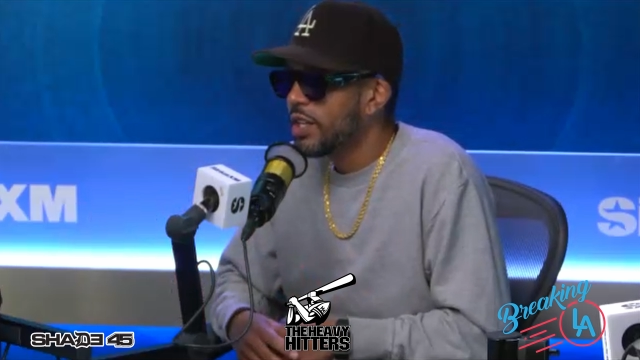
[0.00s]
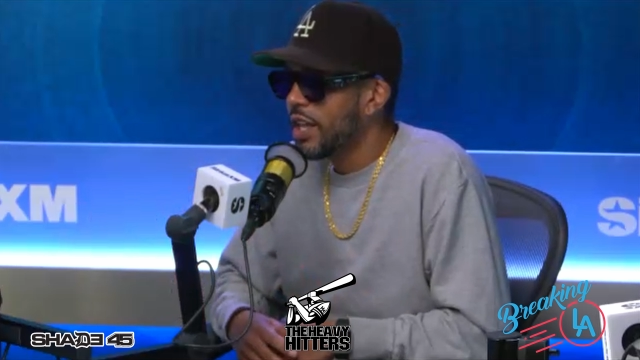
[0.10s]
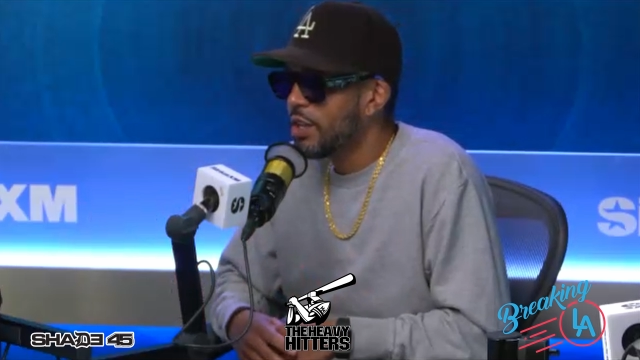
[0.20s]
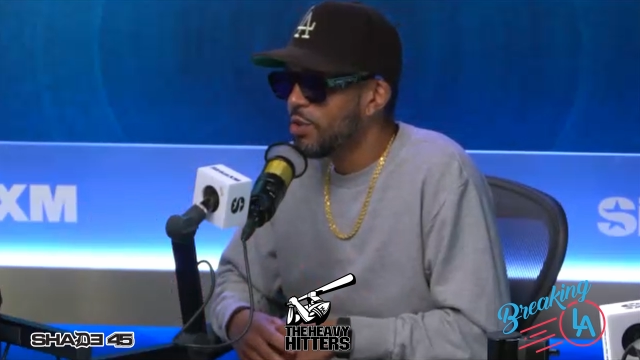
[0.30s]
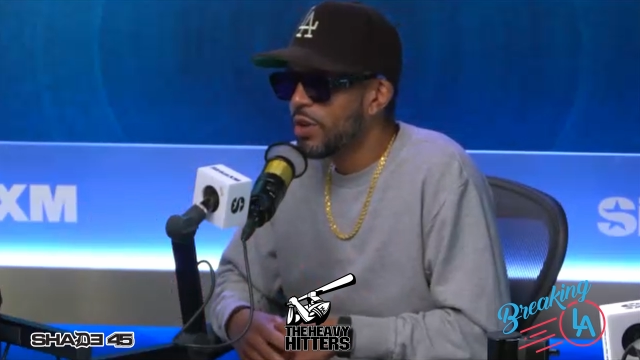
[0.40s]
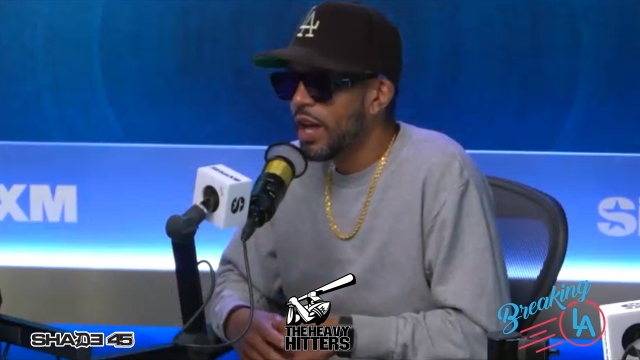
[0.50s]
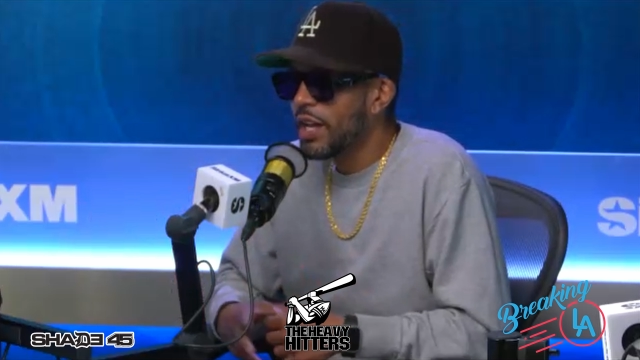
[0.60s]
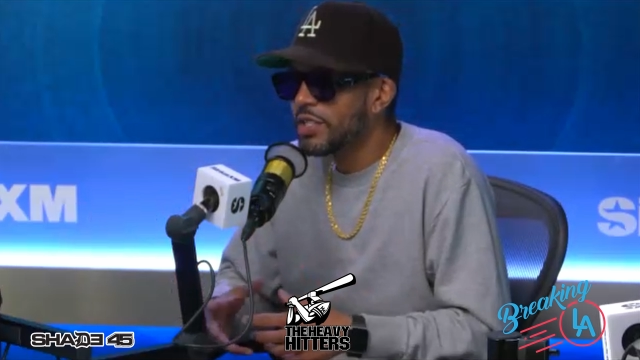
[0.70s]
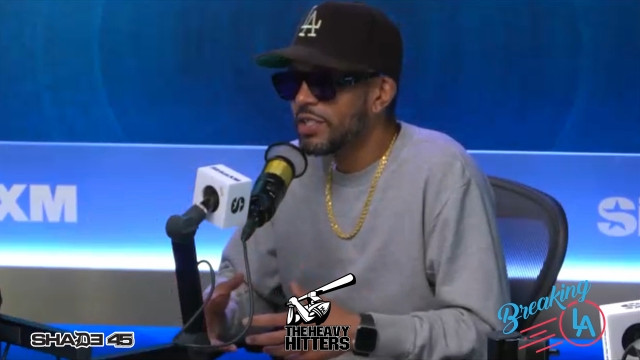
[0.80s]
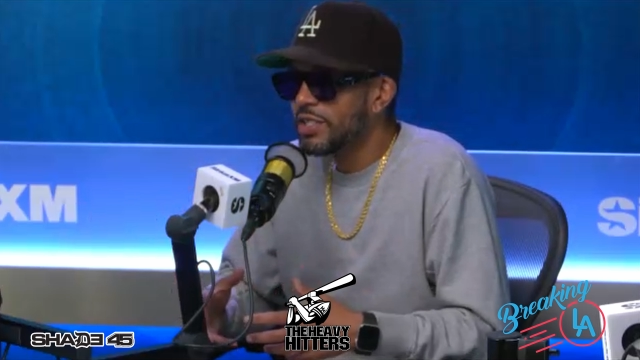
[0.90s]
that you could
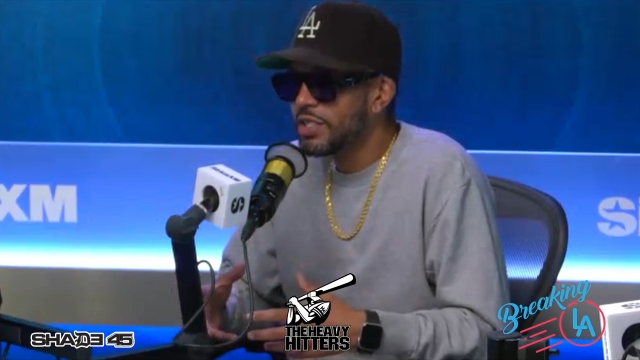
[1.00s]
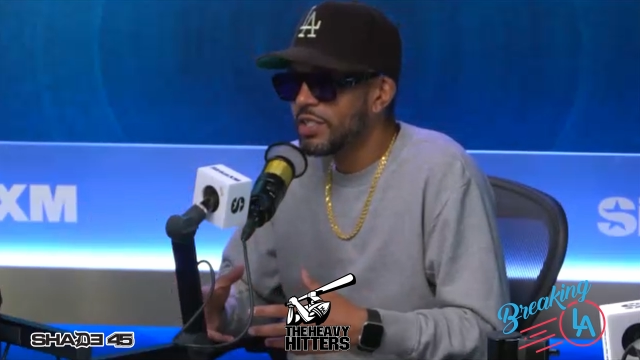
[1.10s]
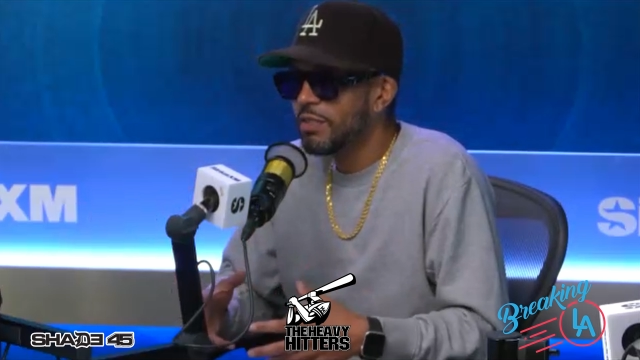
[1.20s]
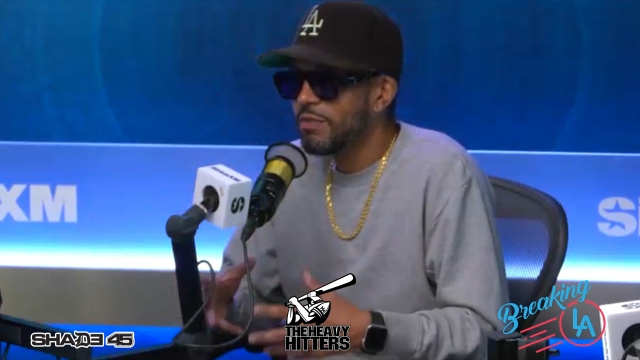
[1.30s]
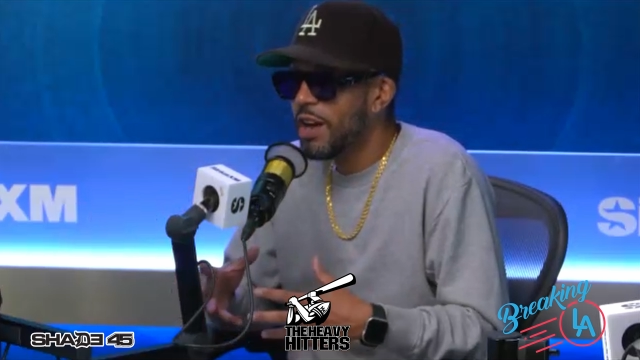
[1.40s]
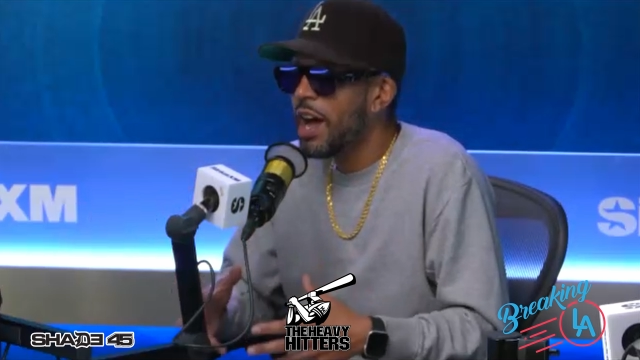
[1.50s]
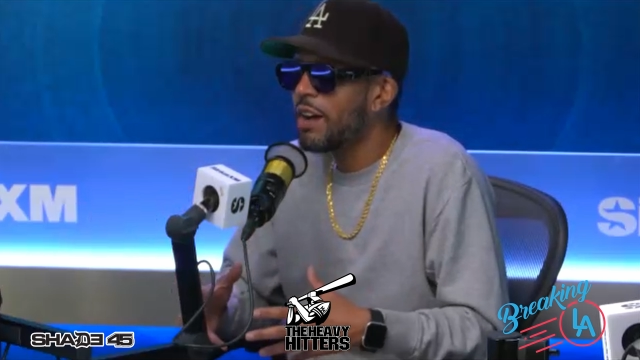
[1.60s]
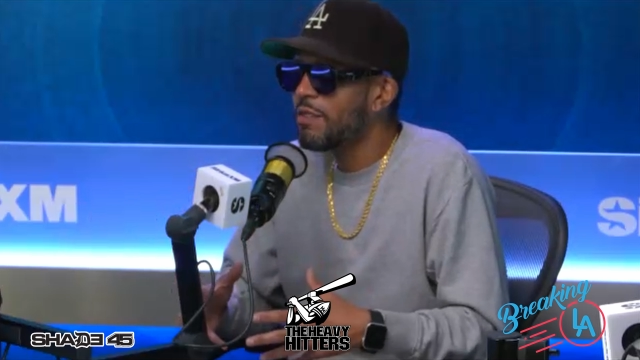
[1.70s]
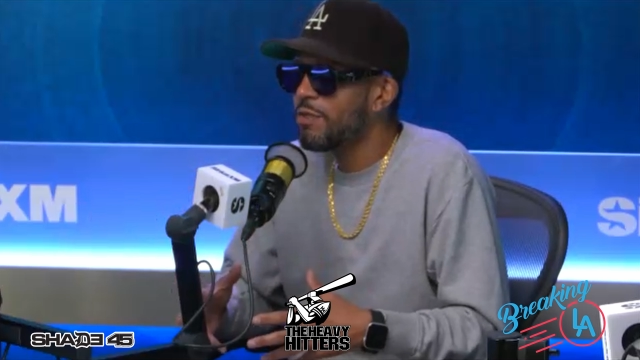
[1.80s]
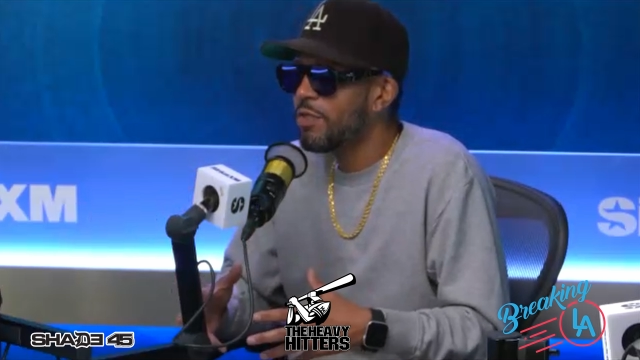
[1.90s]
actually just
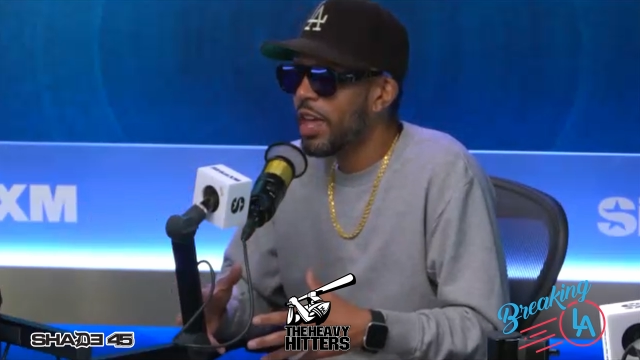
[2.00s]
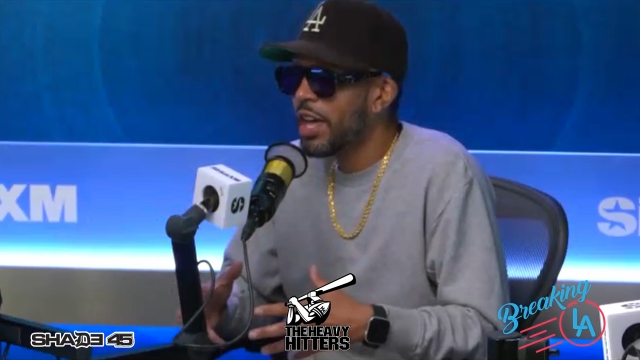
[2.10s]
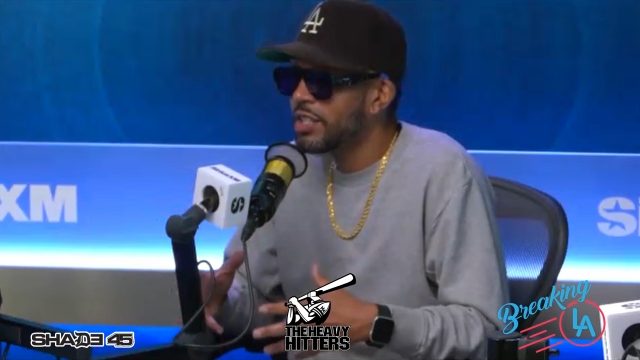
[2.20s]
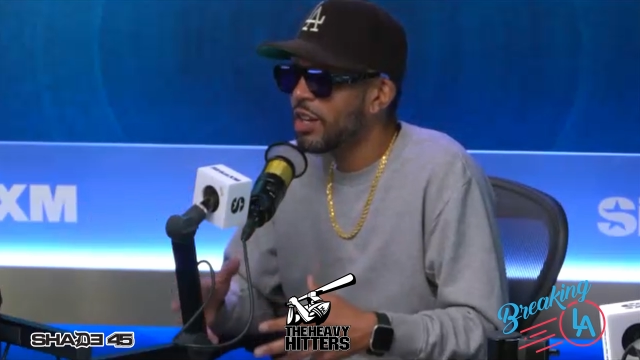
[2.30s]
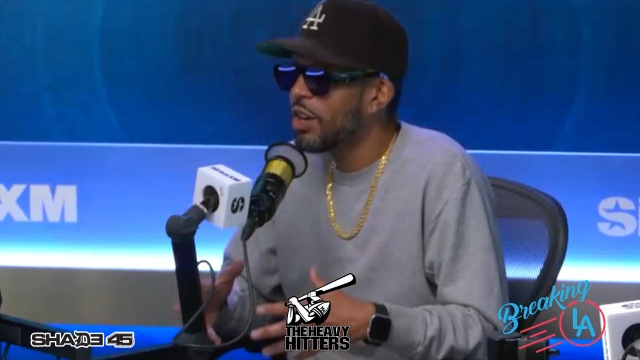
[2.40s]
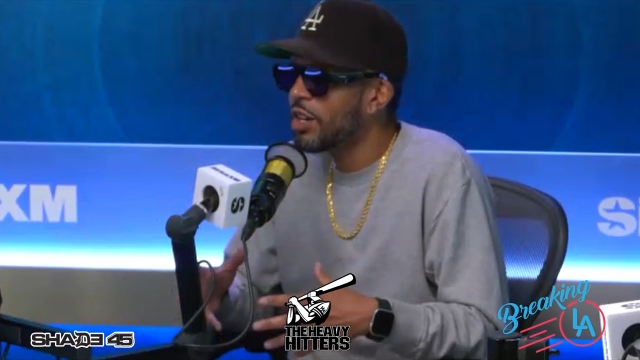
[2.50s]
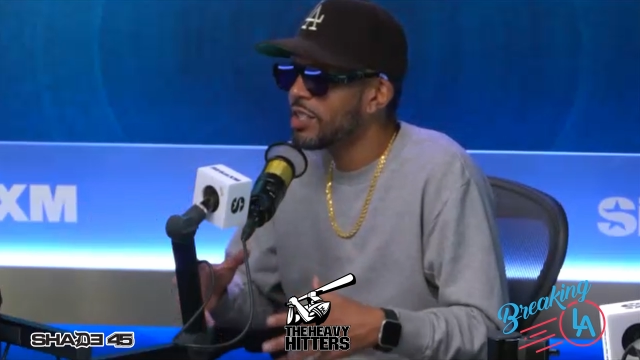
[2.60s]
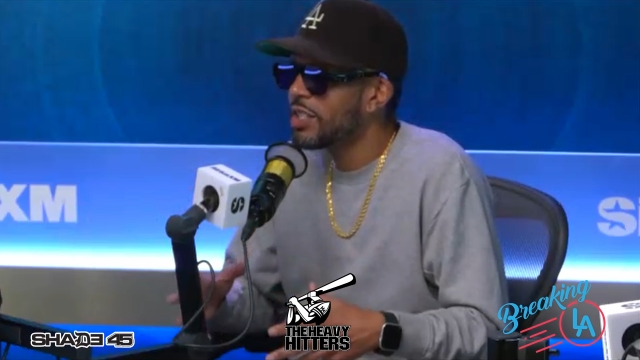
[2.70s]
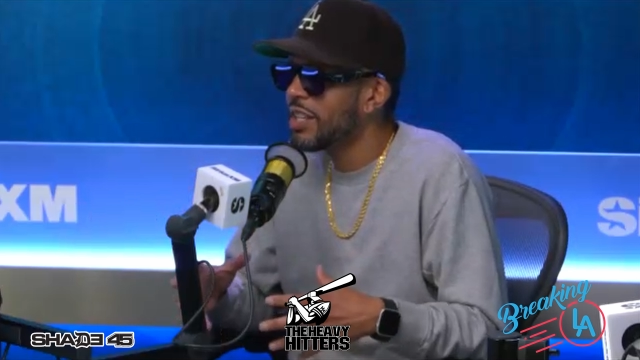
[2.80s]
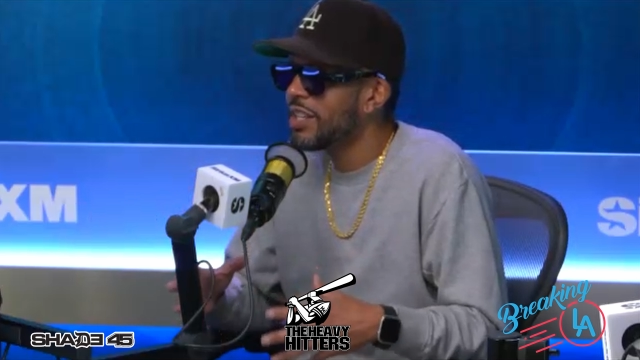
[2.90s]
survive as an
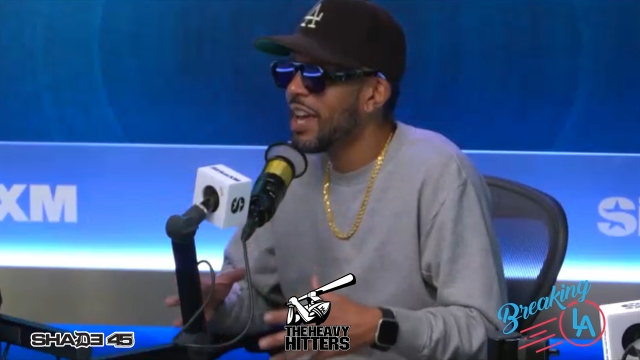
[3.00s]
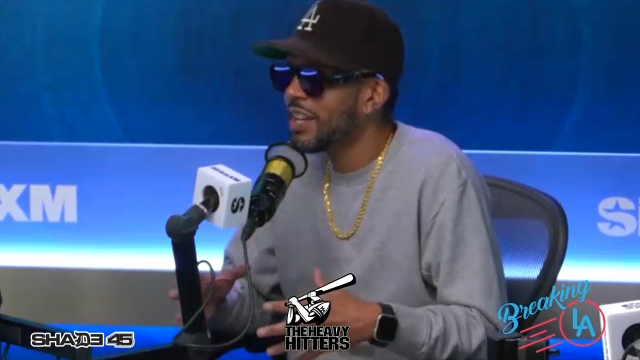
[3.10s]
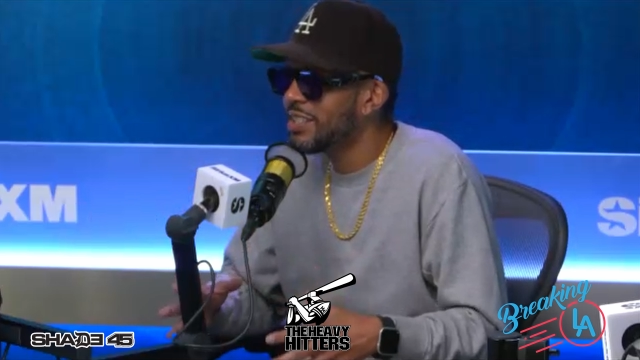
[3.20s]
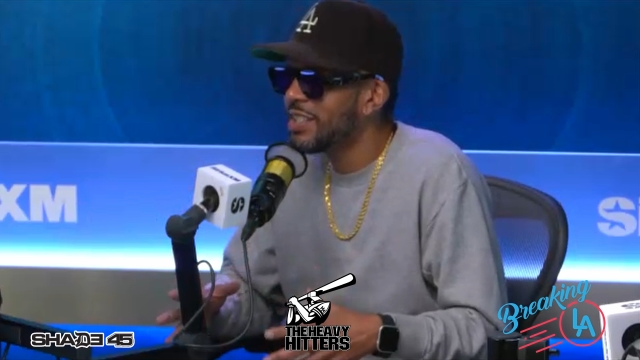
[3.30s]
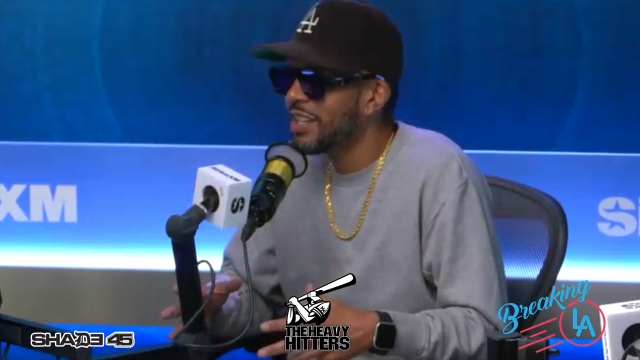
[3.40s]
artist in that state.